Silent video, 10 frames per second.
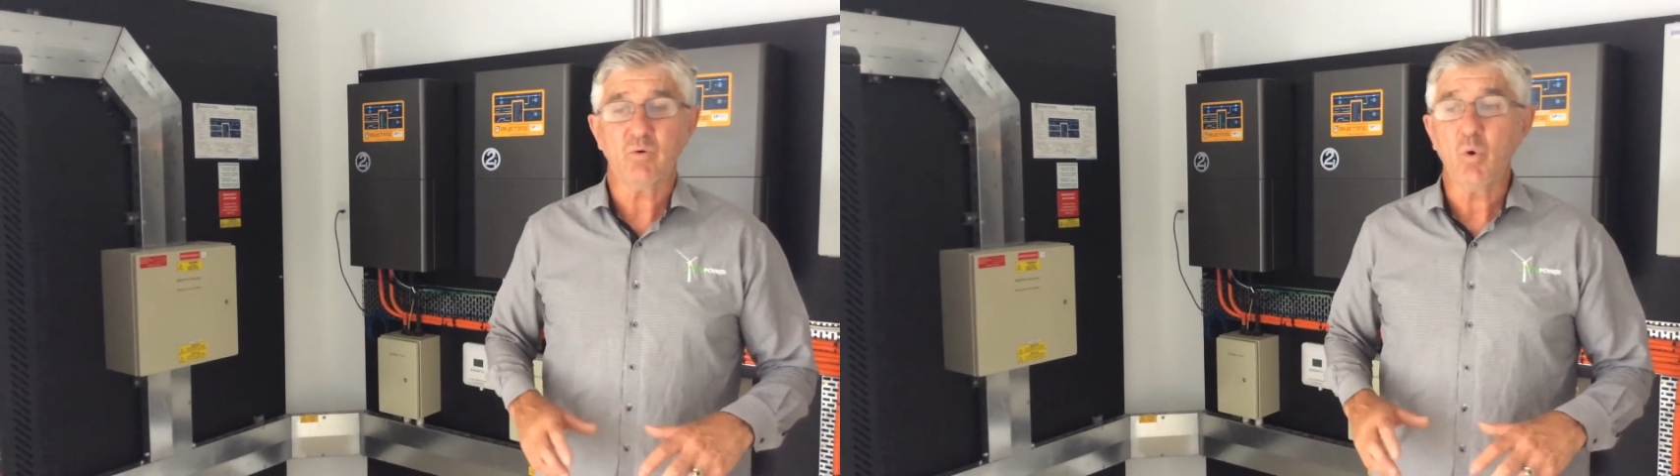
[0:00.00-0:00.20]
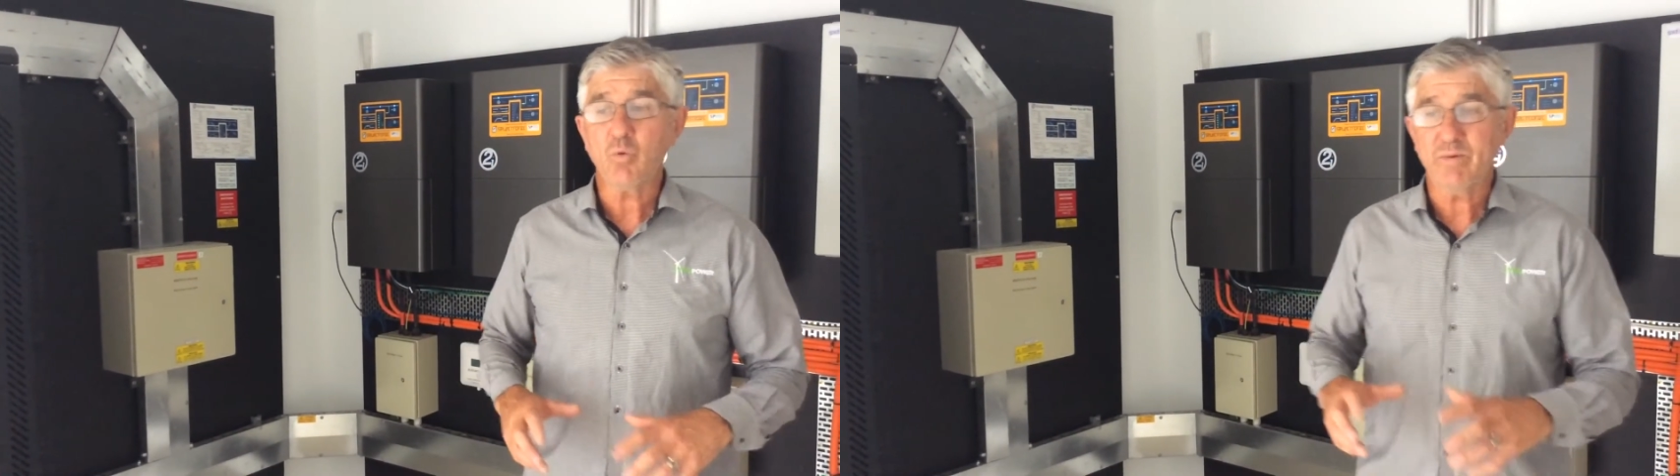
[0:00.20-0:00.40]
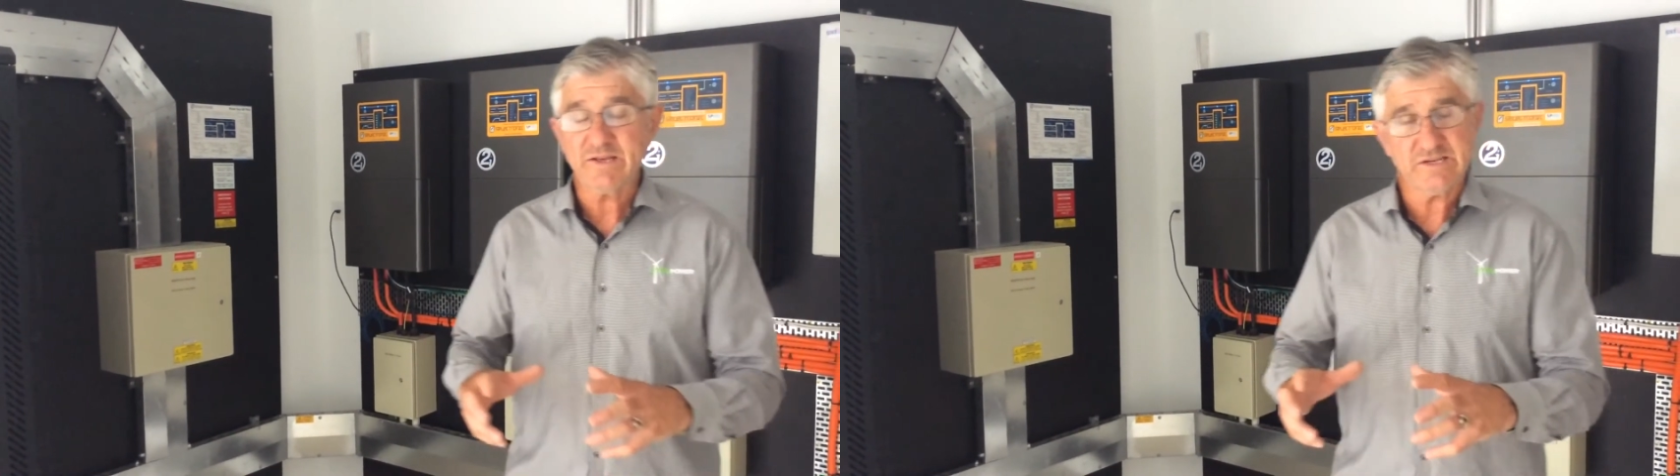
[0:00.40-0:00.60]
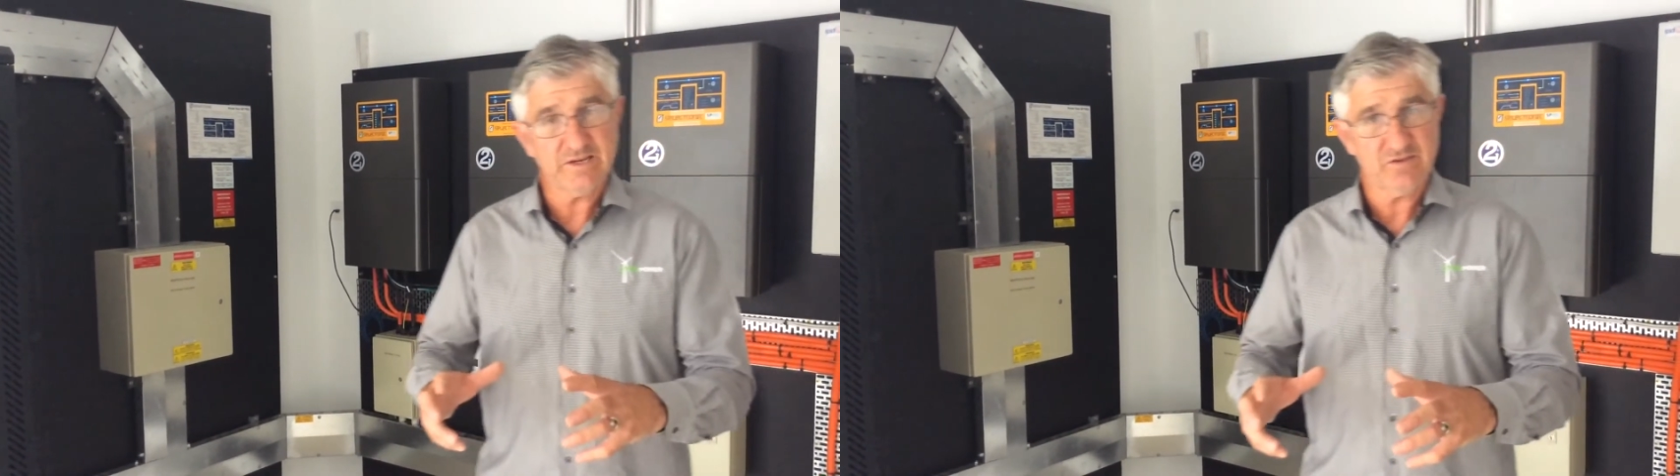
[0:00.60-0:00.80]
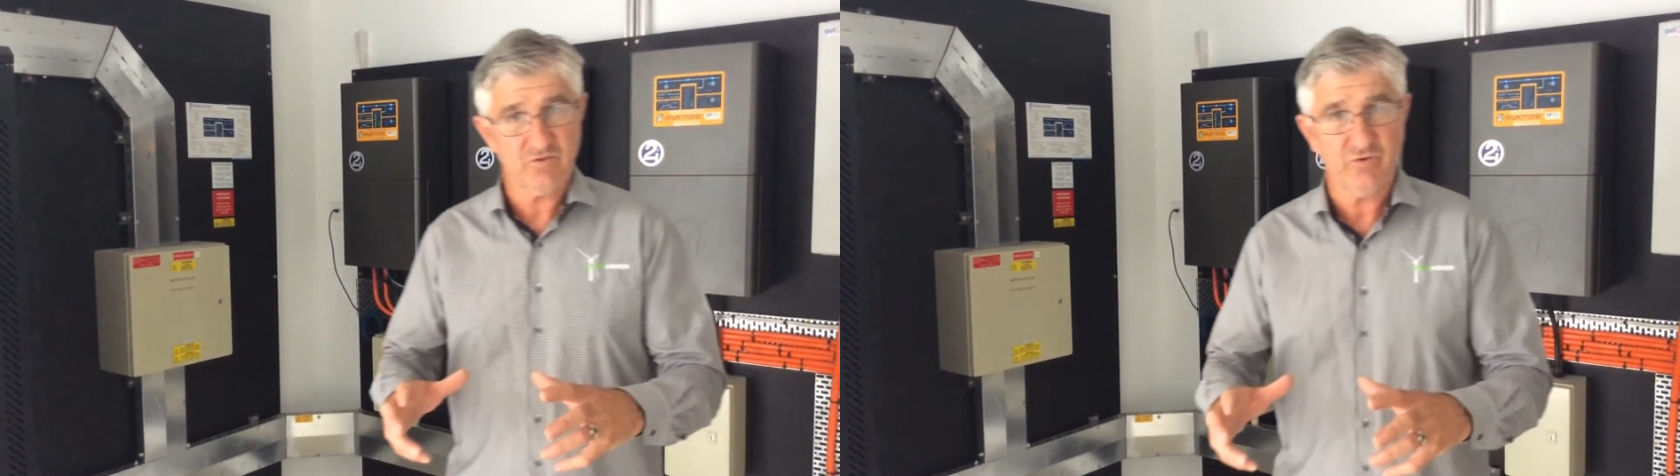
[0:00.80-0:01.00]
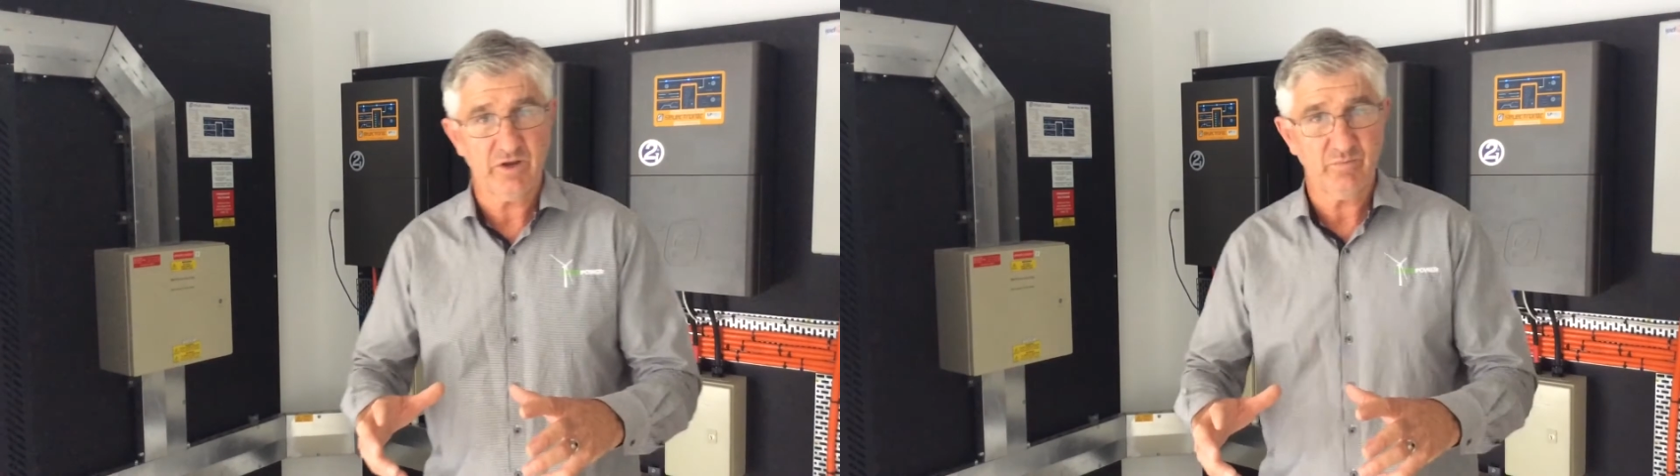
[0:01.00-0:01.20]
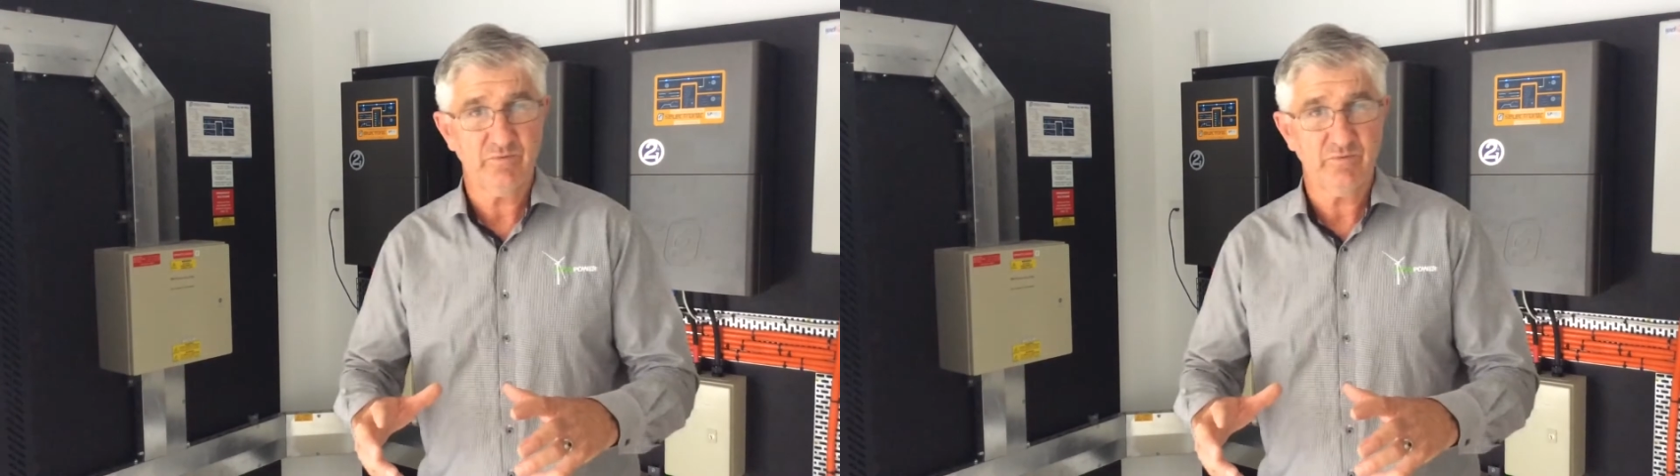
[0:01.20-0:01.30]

augmented his grid.